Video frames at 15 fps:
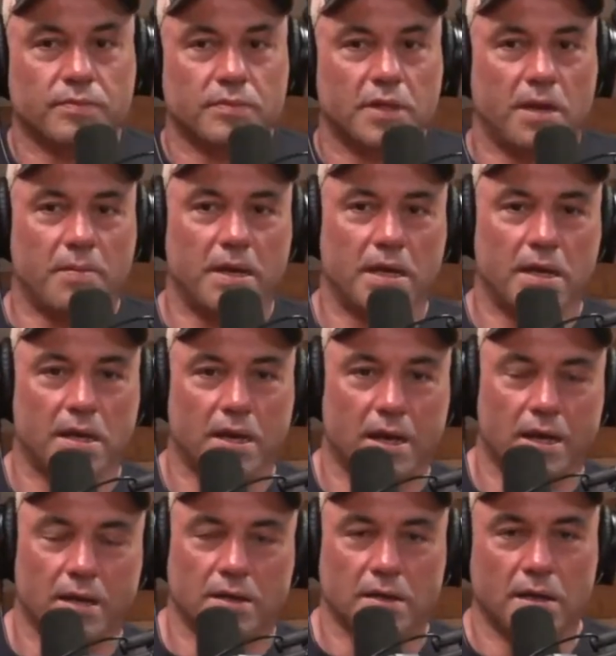I mean,
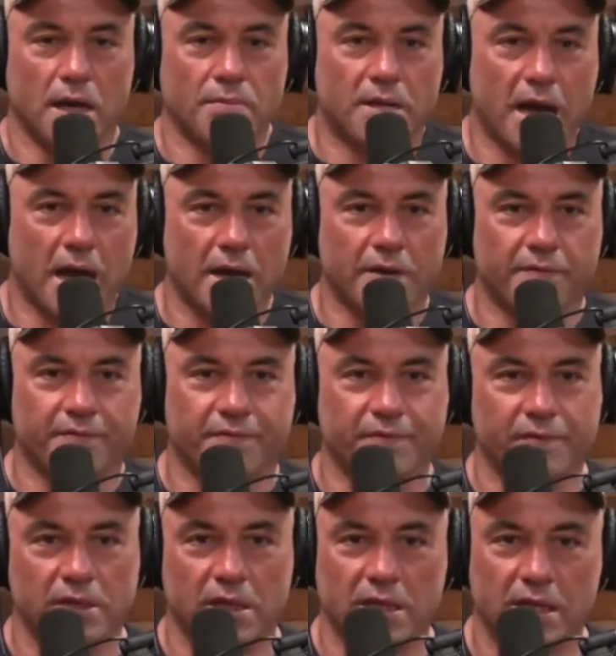I'm kind of
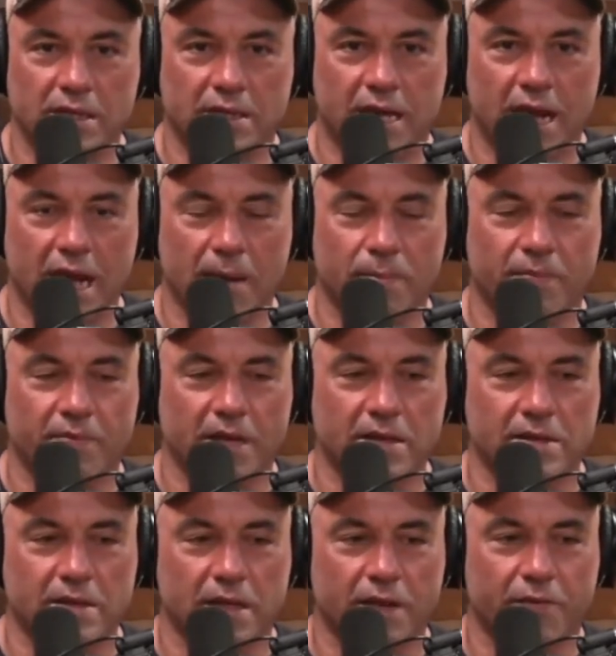in his camp.
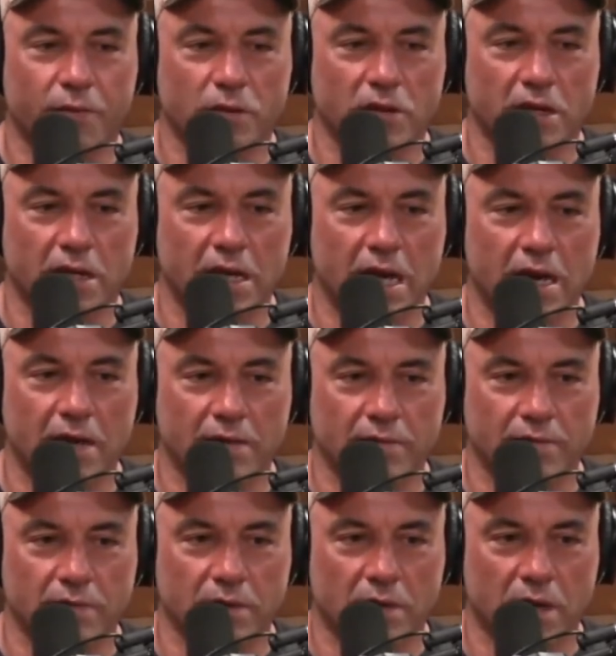If we're looking at it
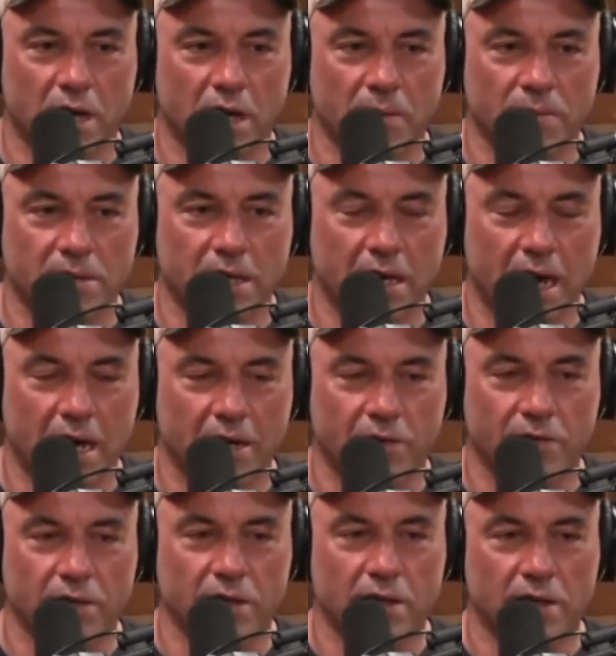100%
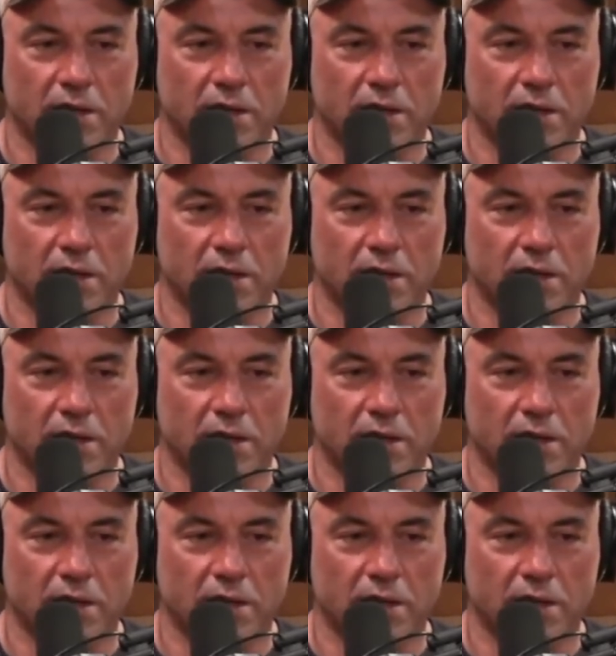accurately.